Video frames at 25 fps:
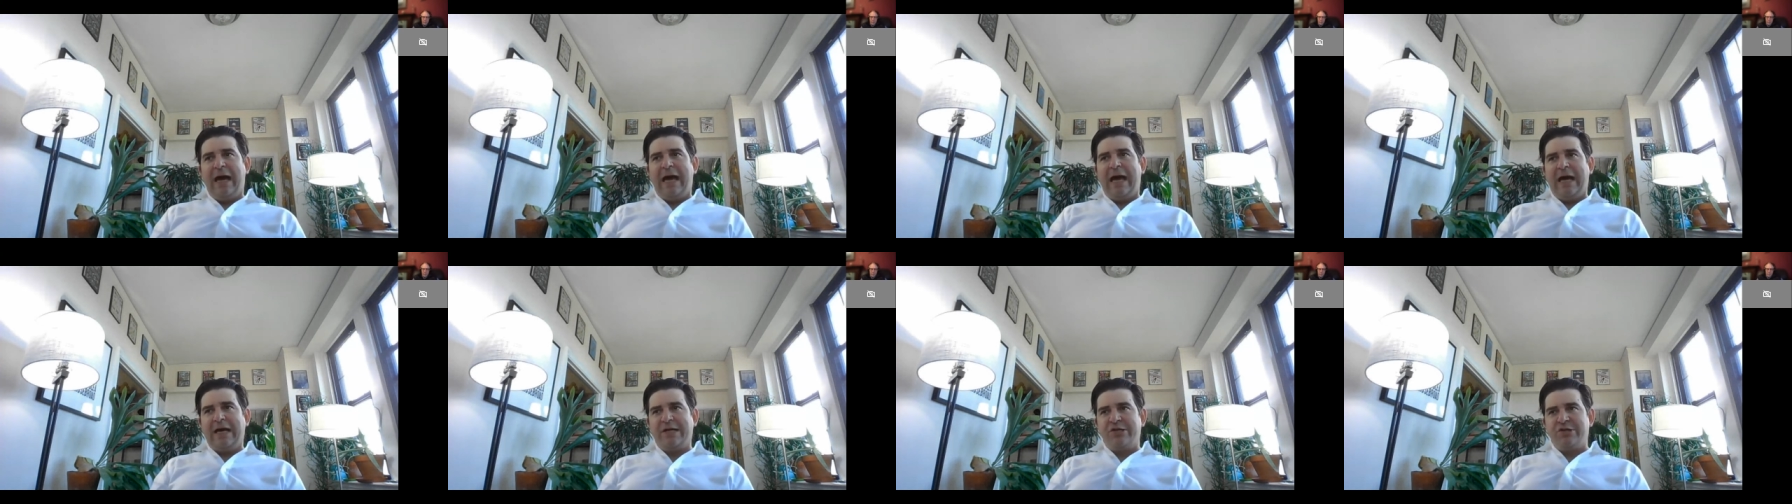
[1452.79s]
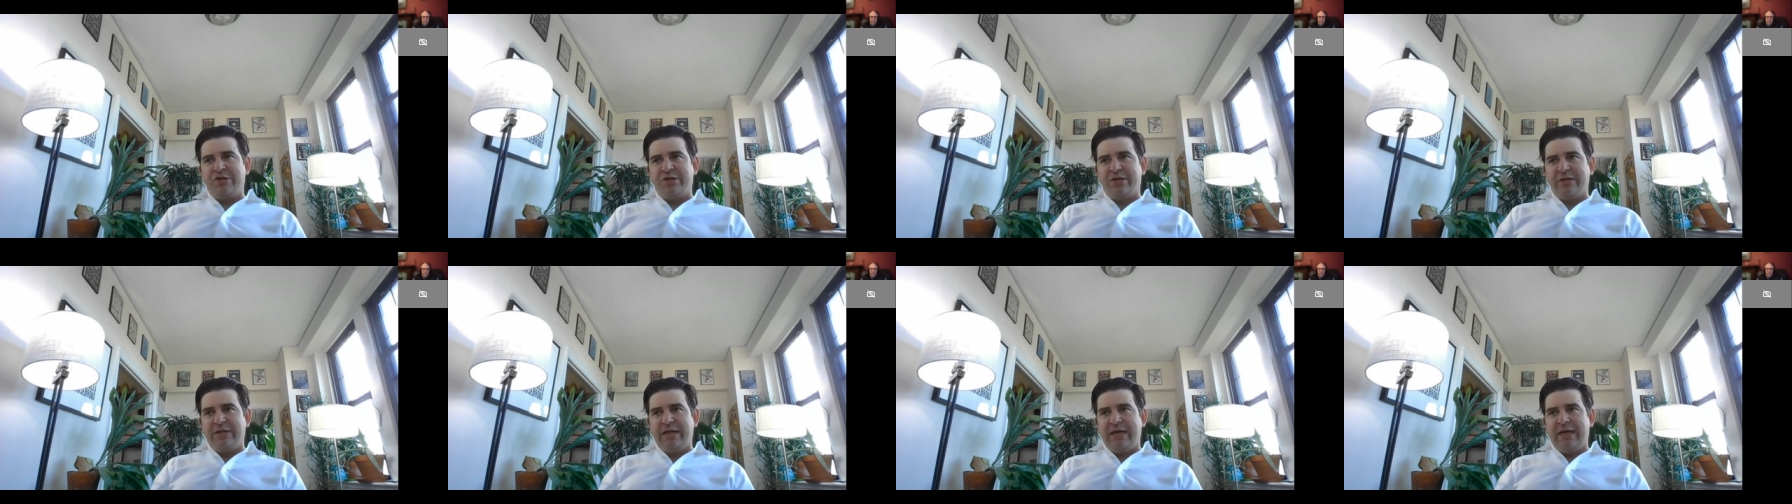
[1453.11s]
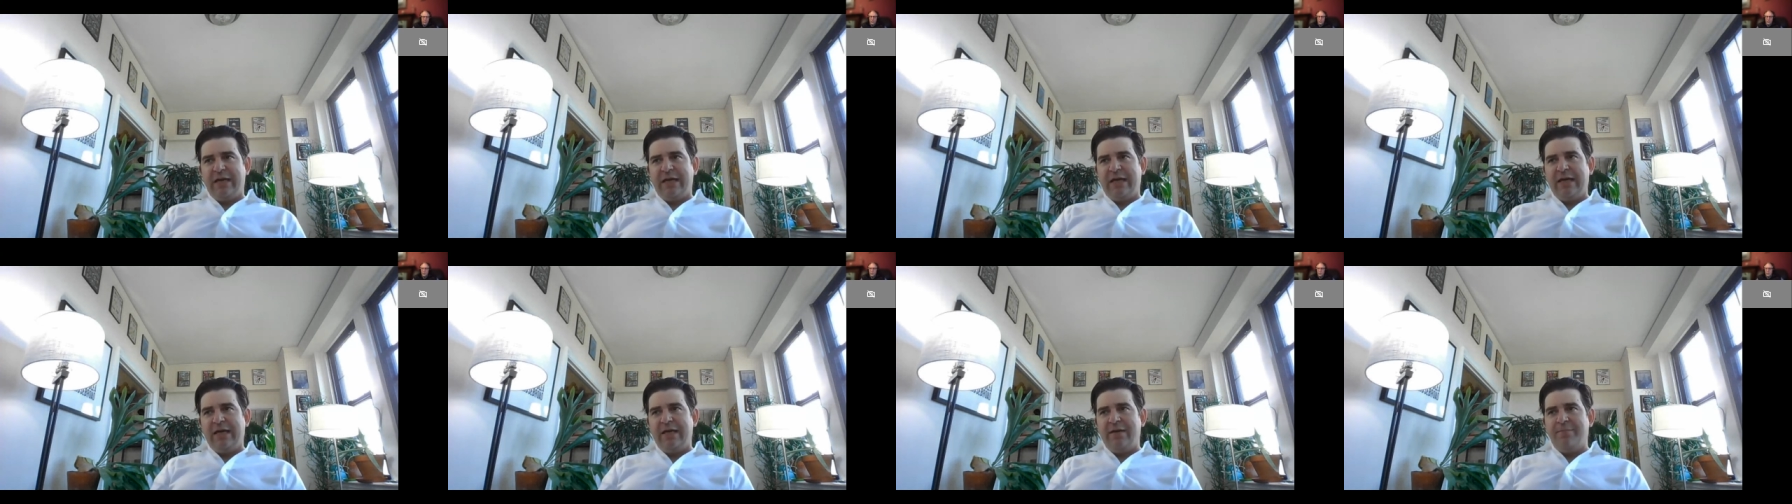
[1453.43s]

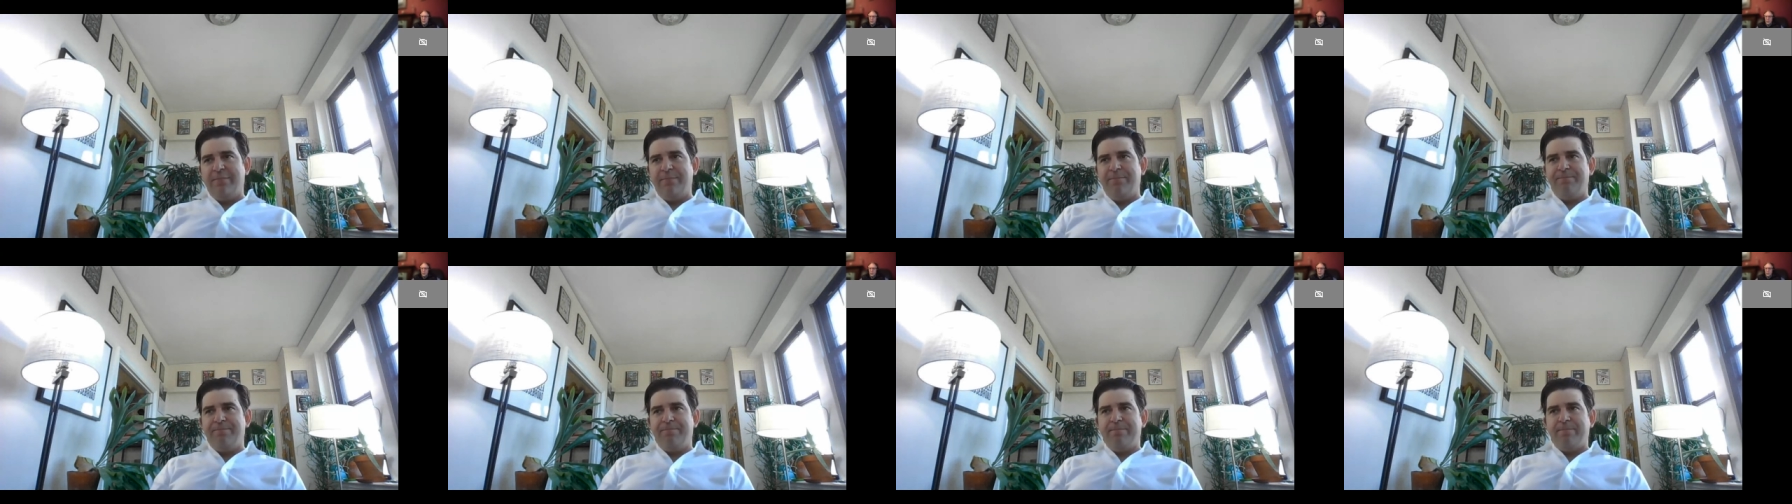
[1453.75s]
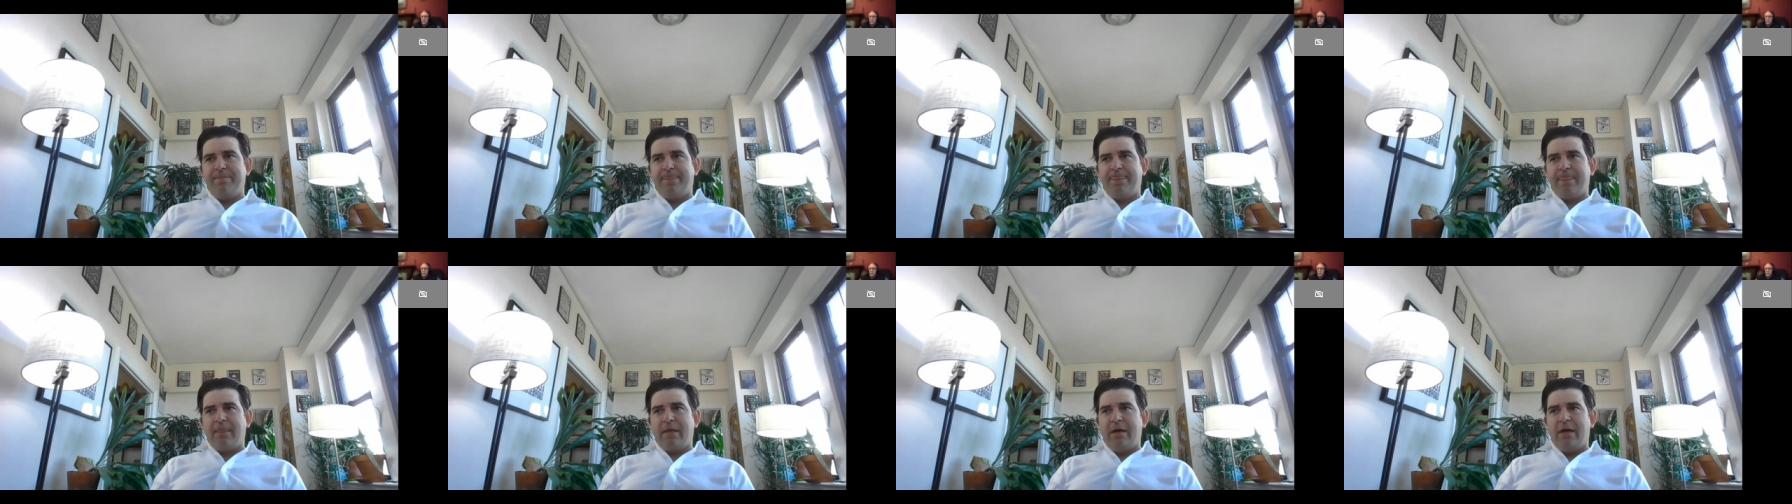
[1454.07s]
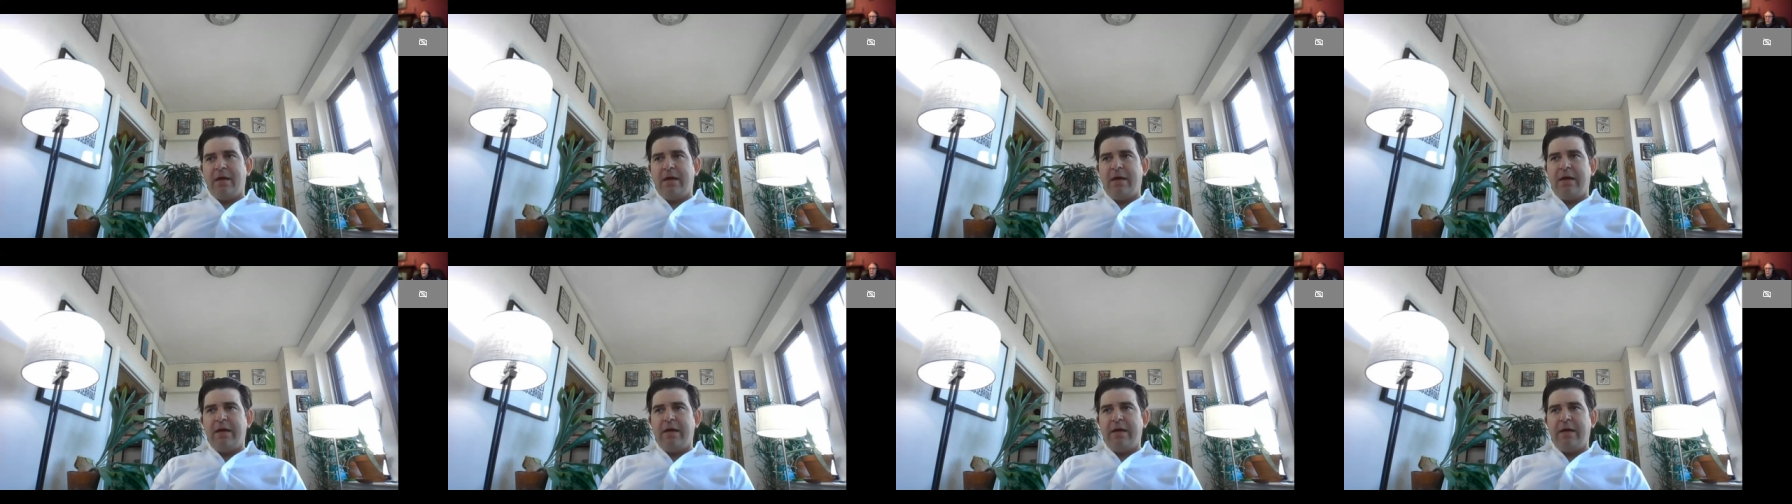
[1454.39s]
actually
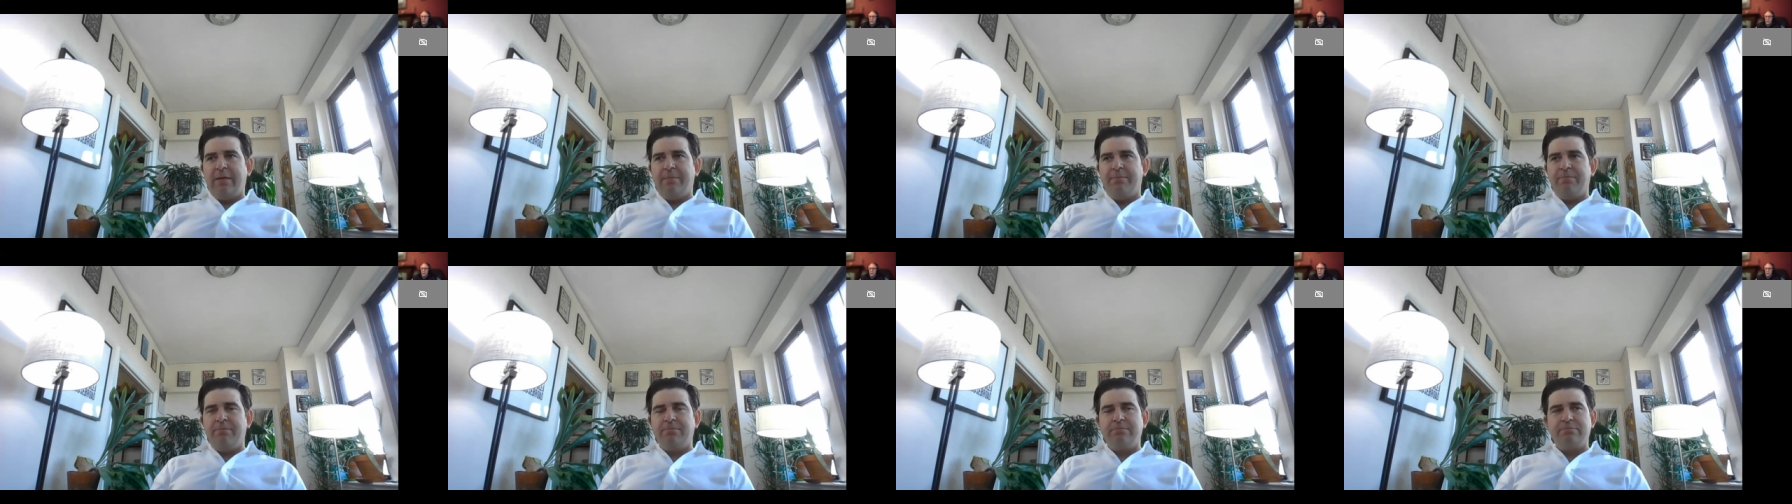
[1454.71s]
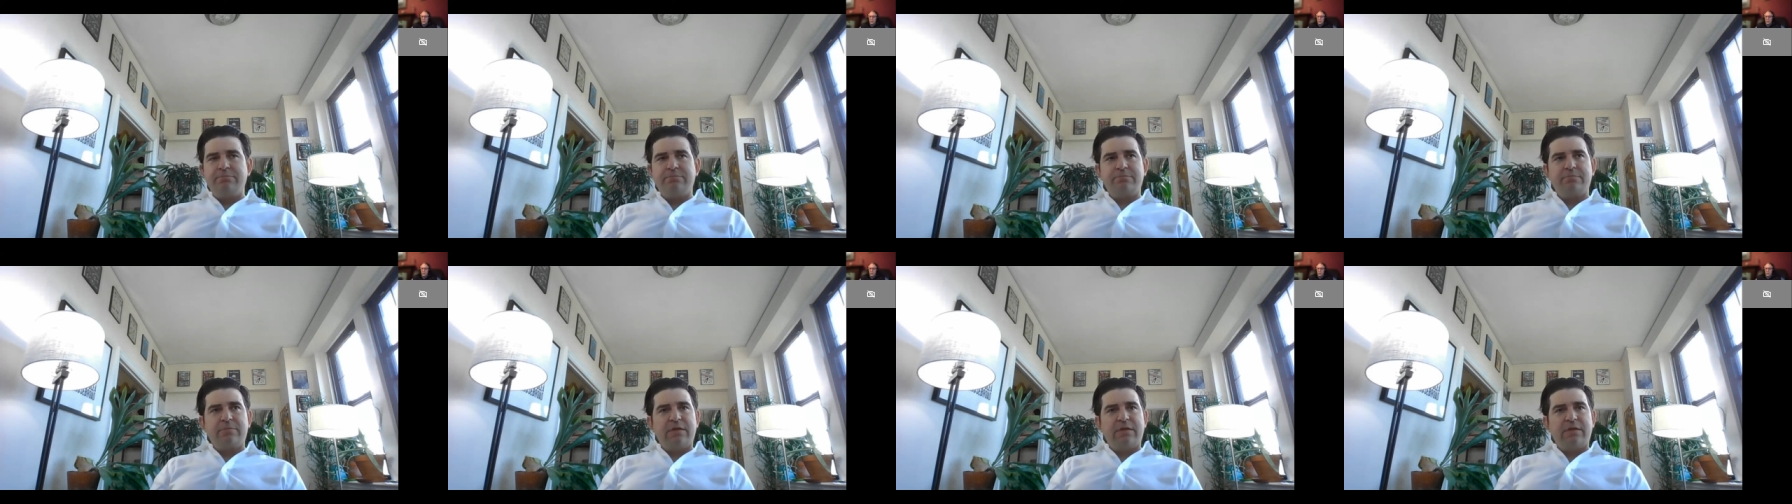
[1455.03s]
um,